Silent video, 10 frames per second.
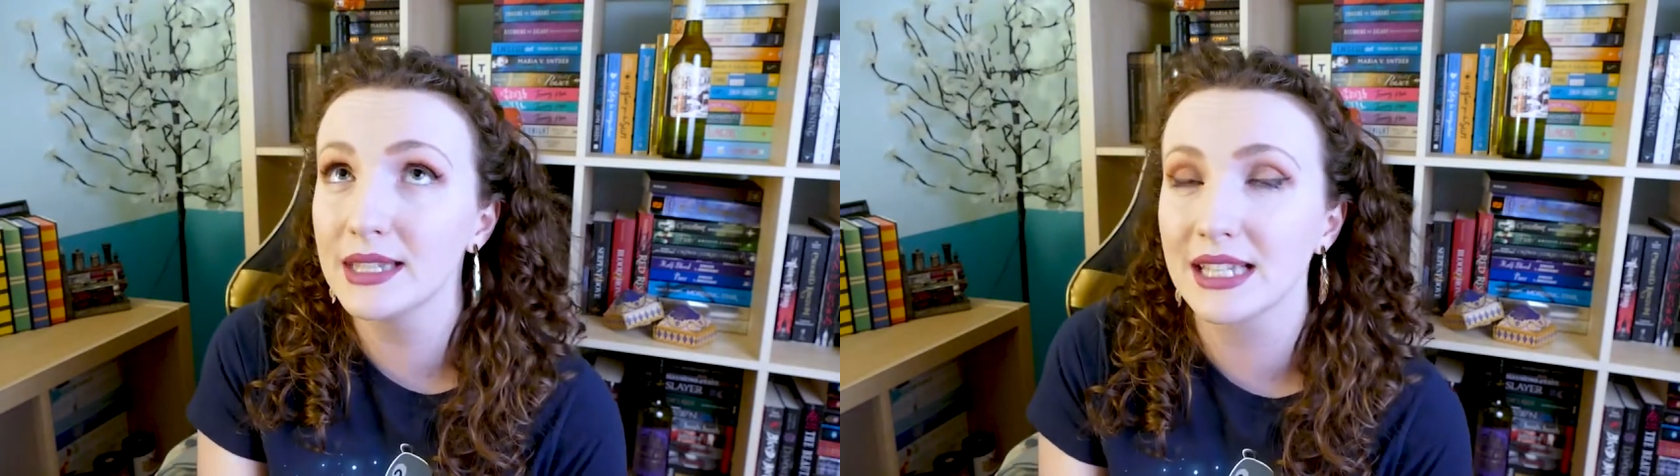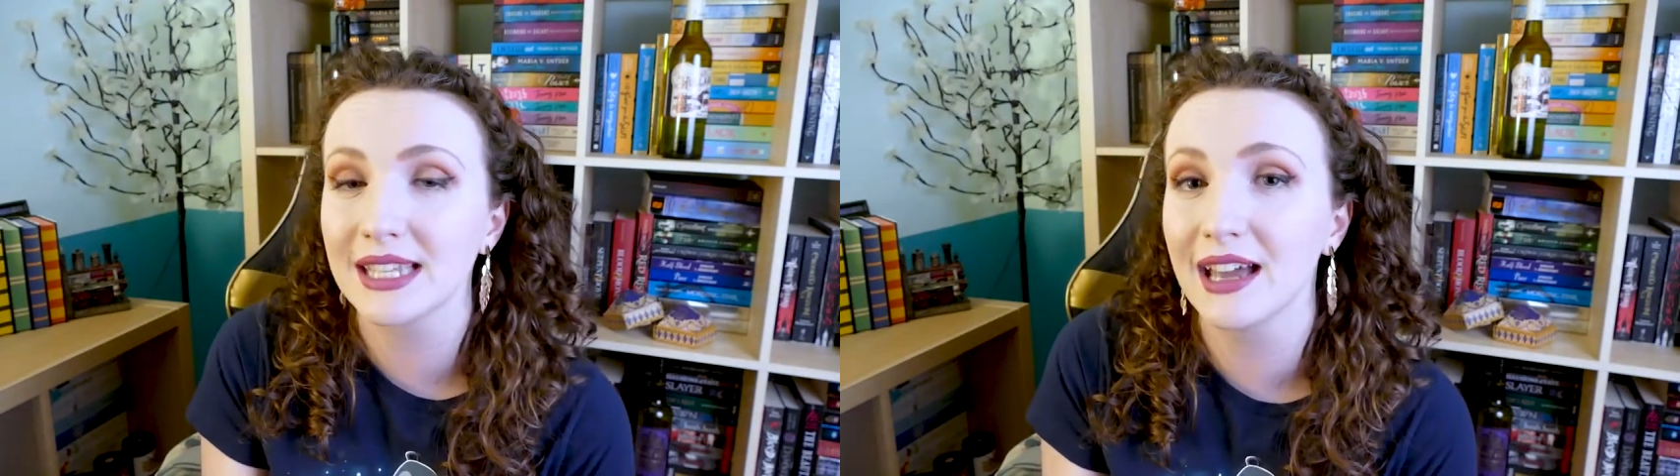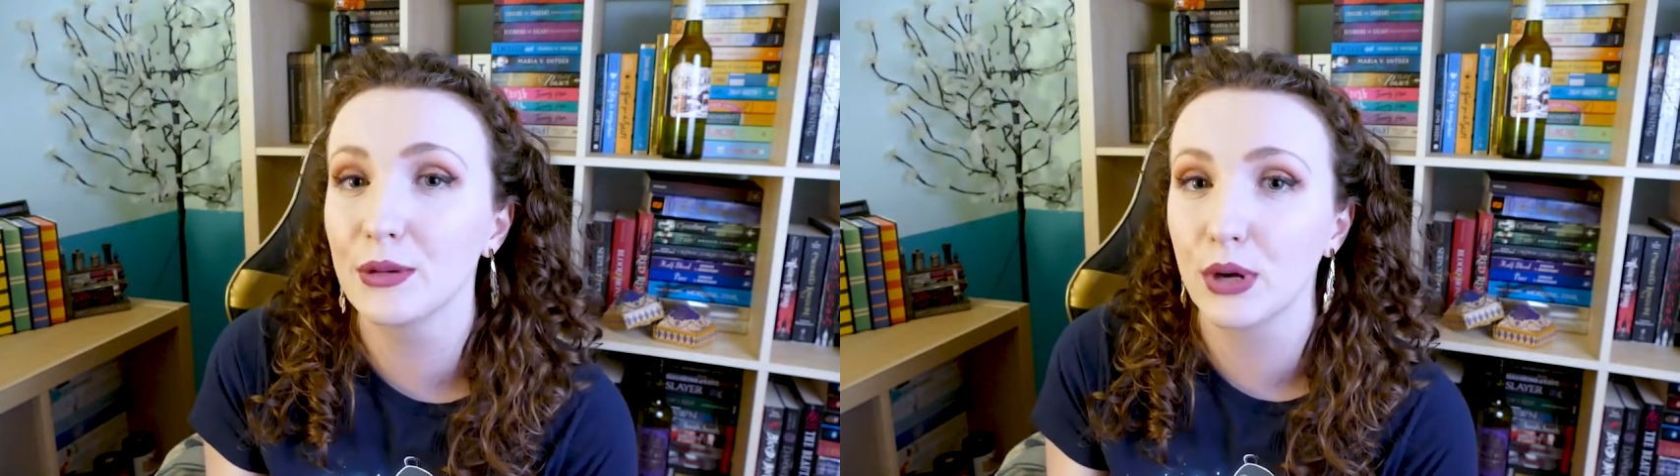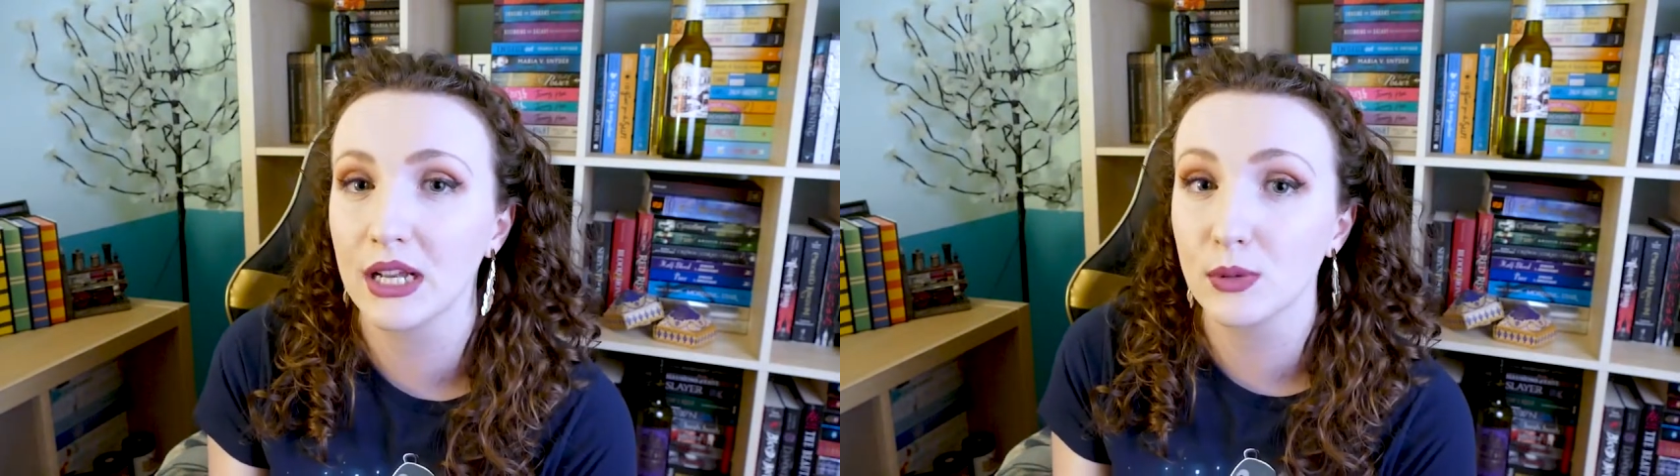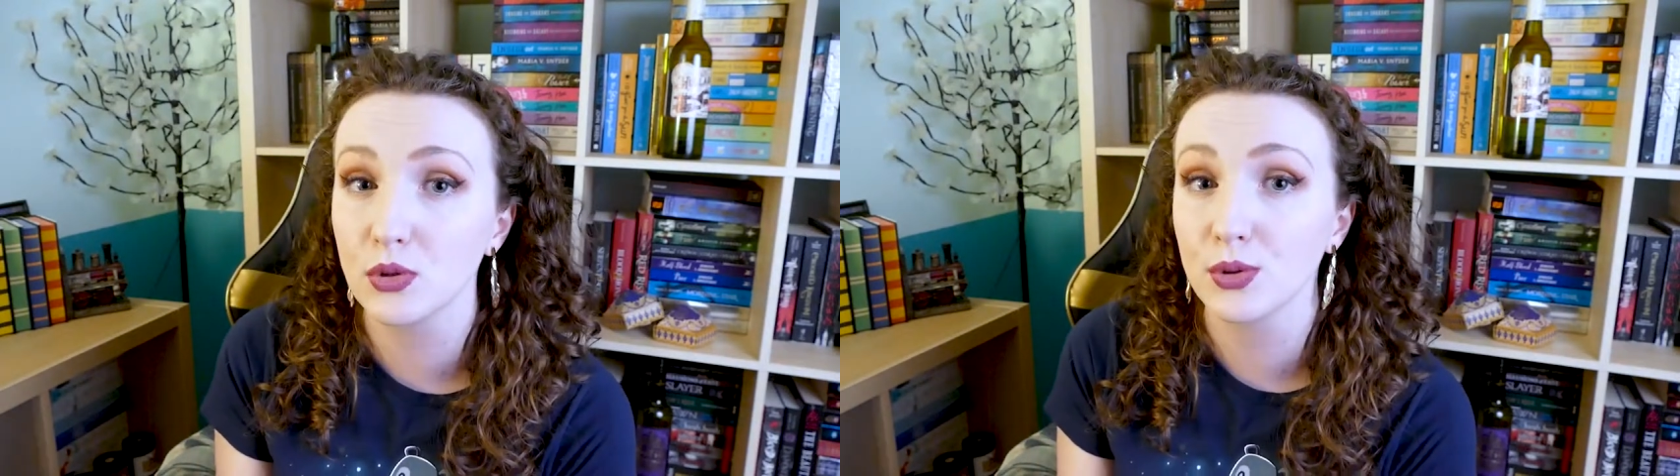discounted
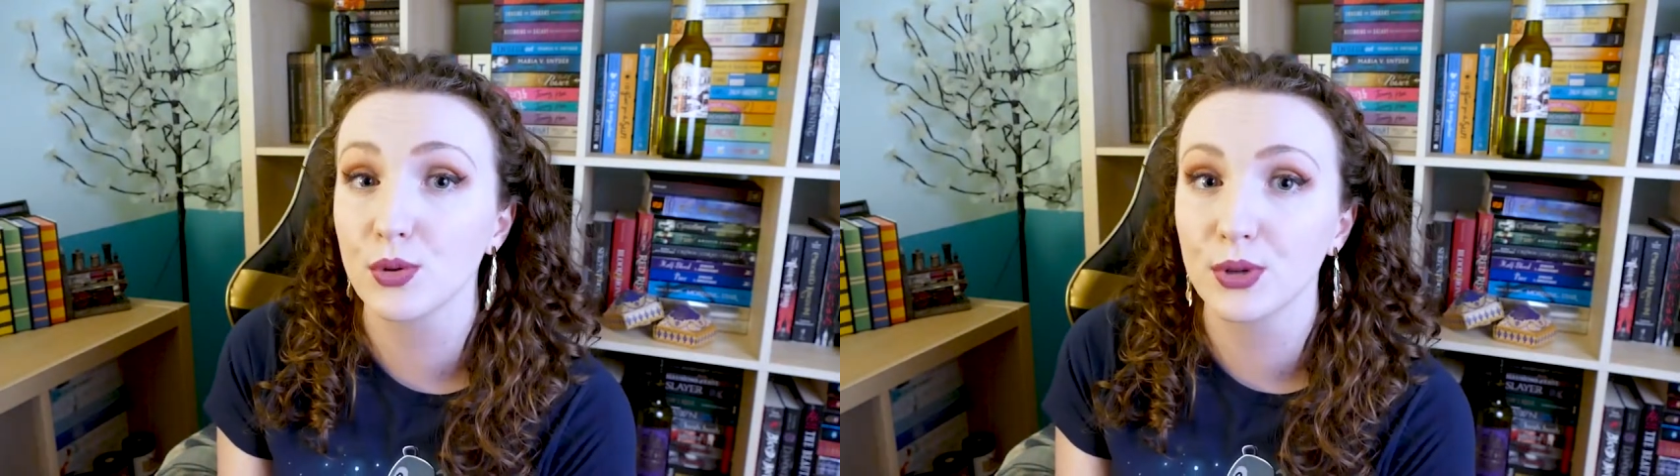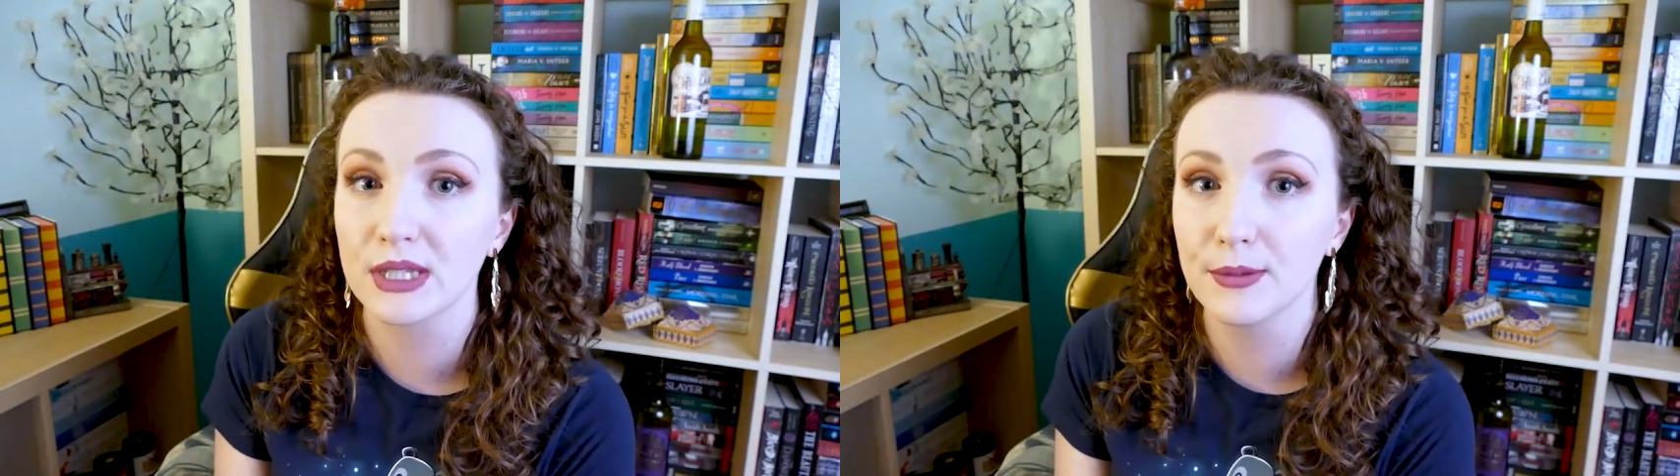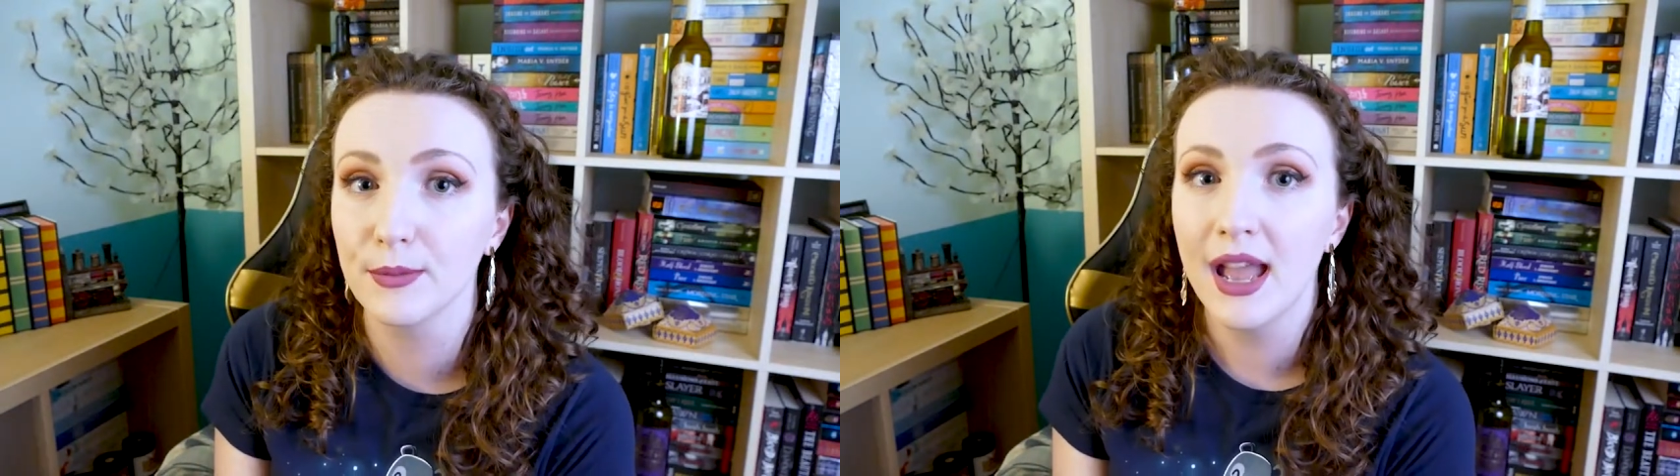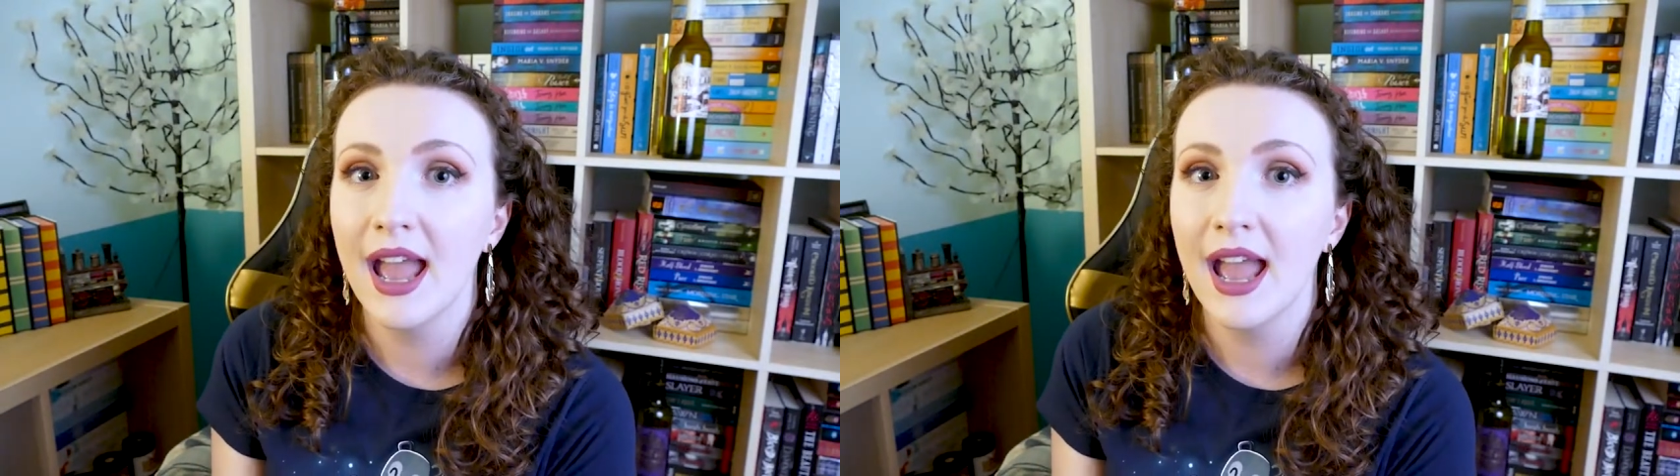price which was awesome and